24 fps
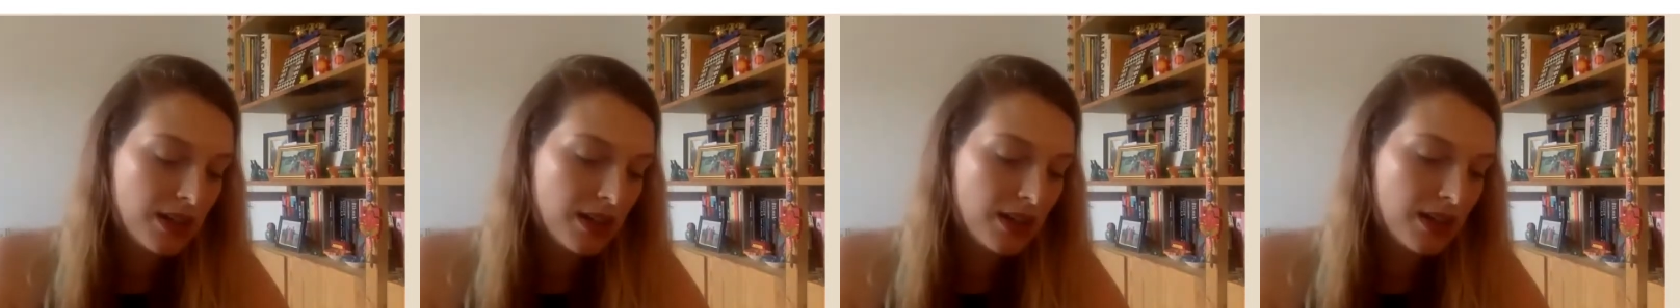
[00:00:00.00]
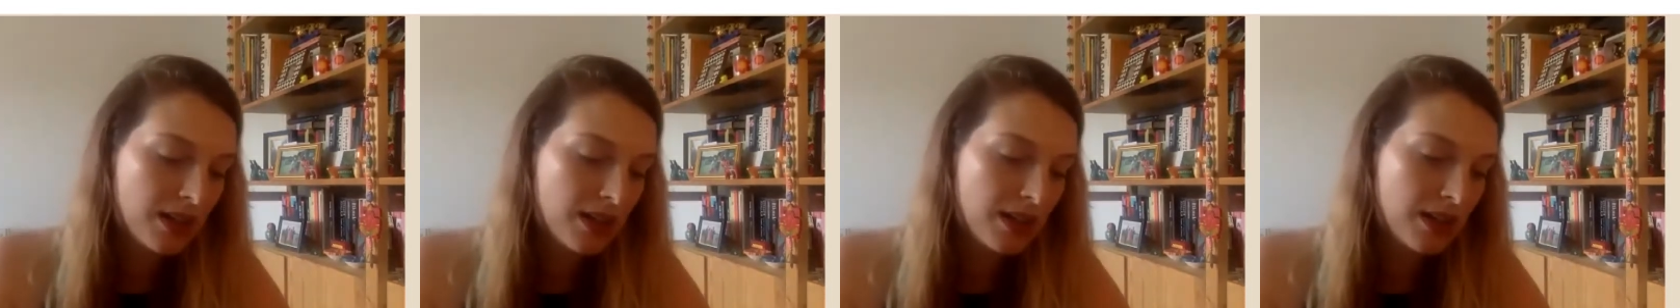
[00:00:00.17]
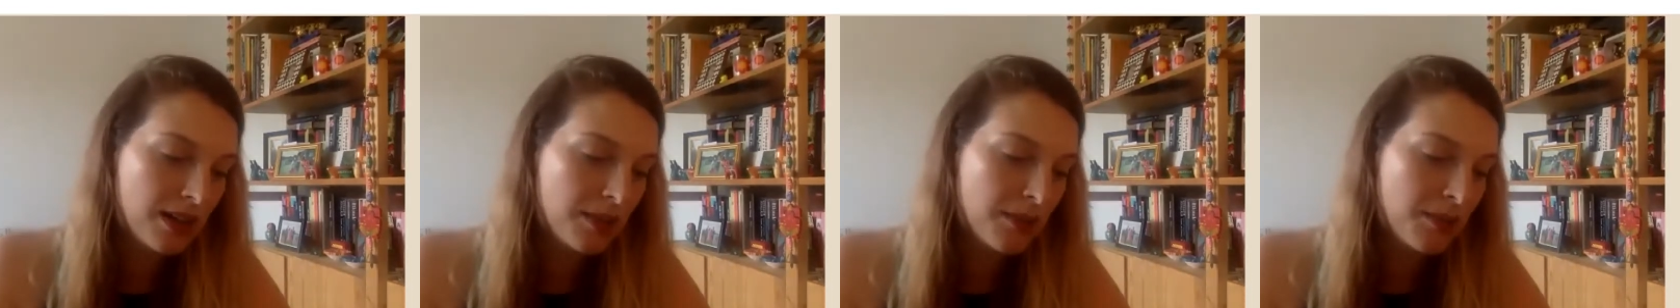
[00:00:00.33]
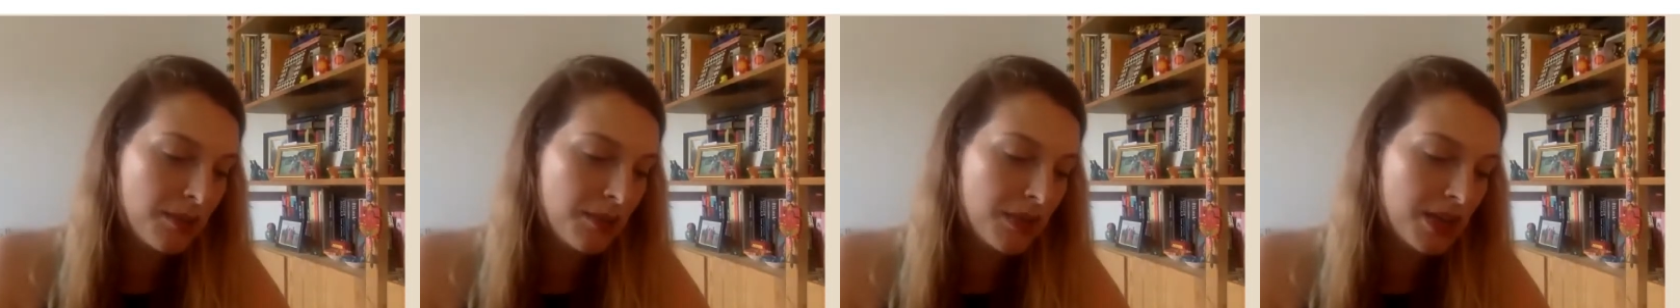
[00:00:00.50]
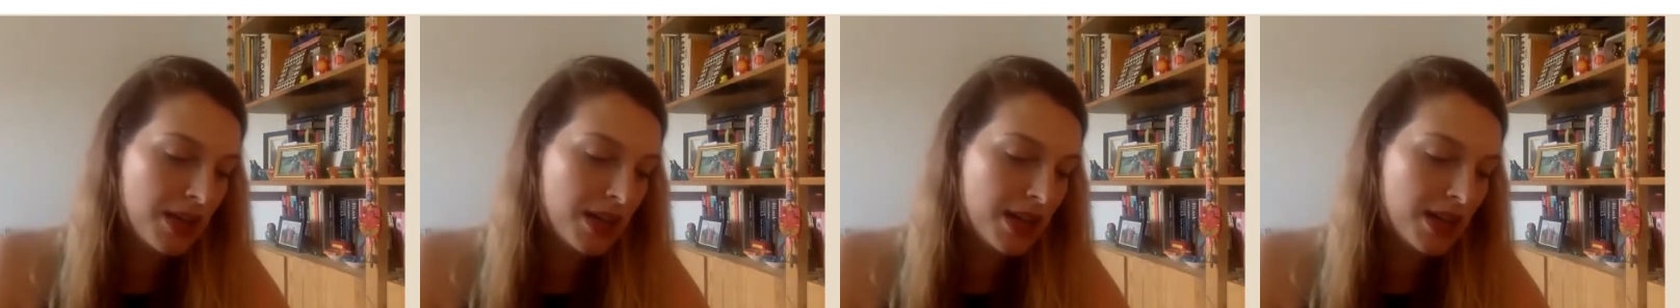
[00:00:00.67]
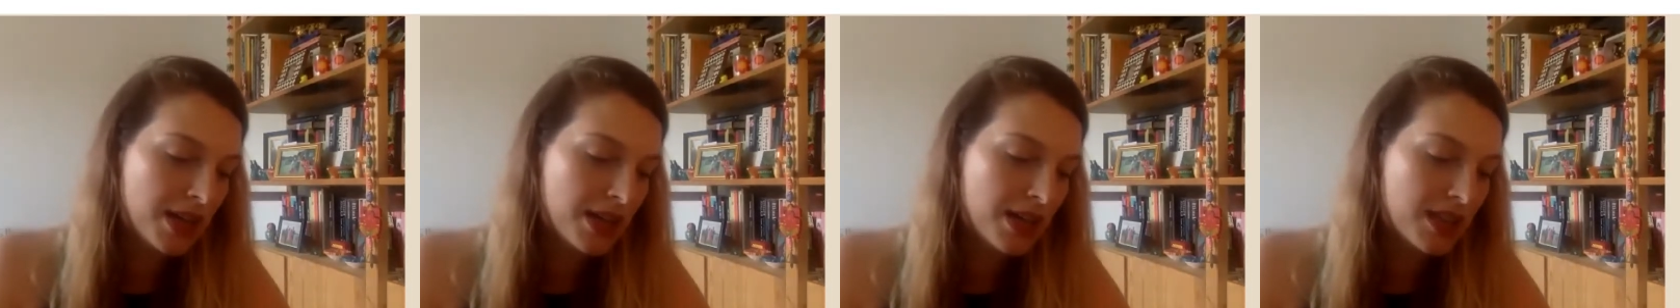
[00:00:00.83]
And
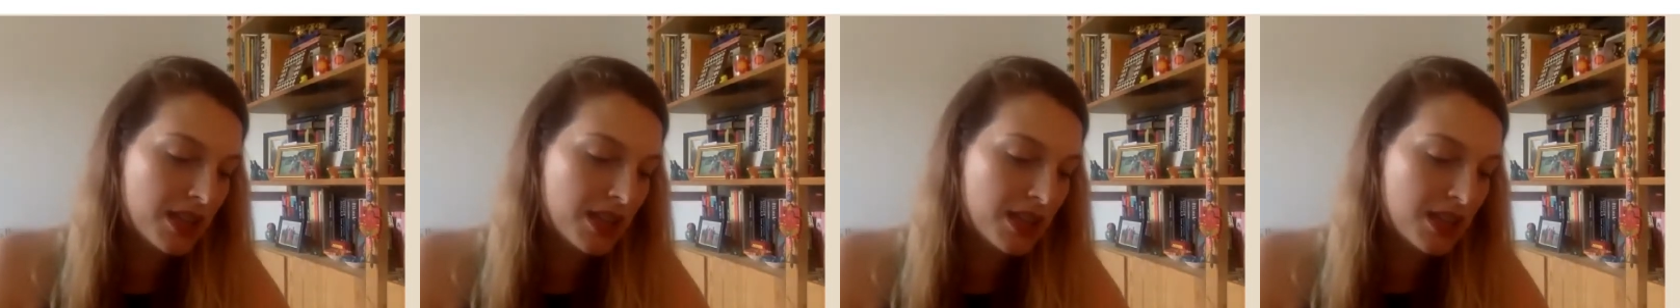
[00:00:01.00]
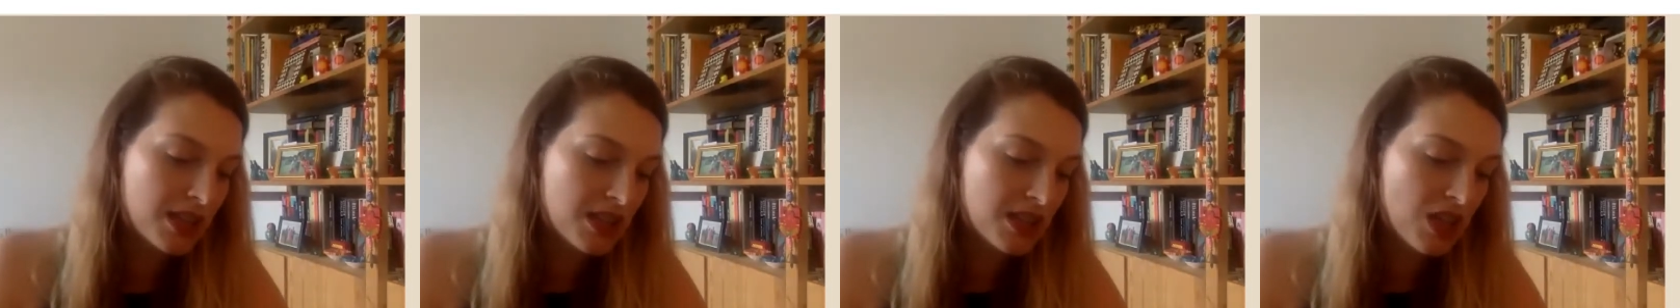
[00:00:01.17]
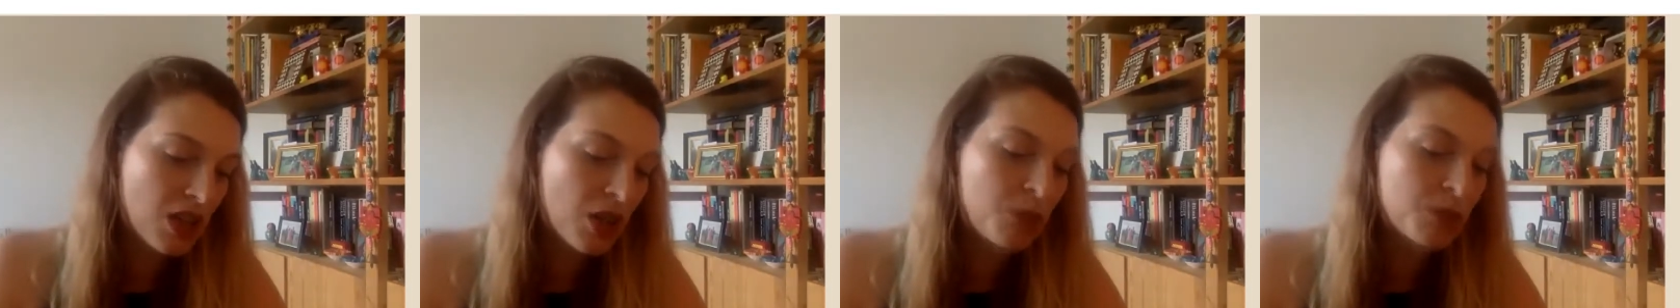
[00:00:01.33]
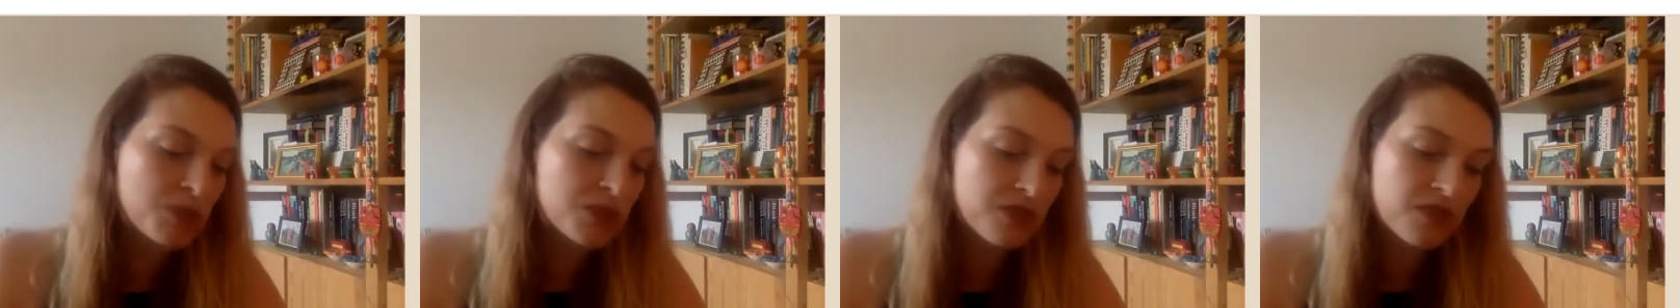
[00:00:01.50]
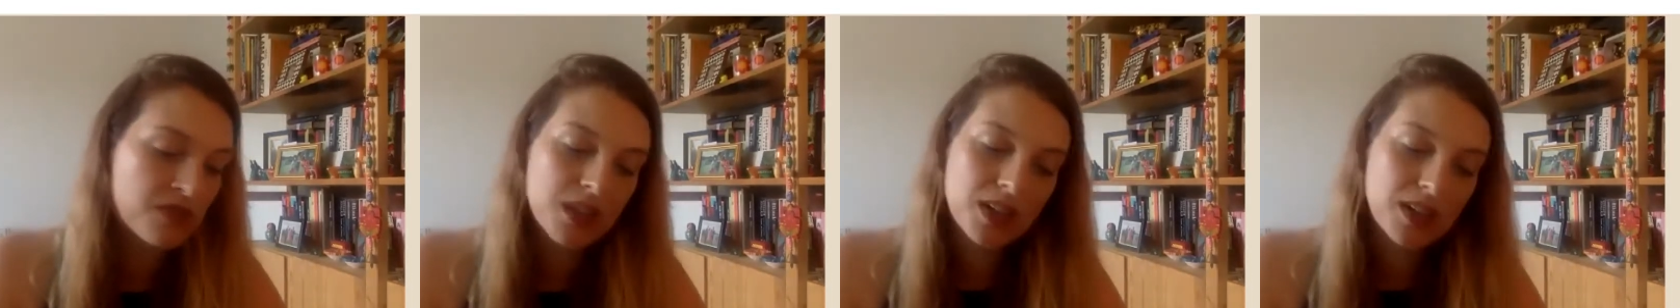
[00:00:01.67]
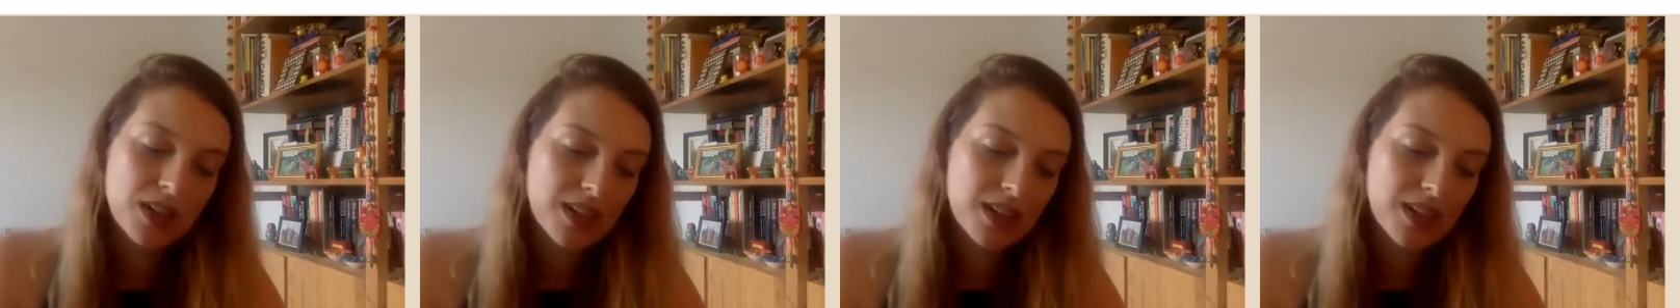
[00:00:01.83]
I think in terms of,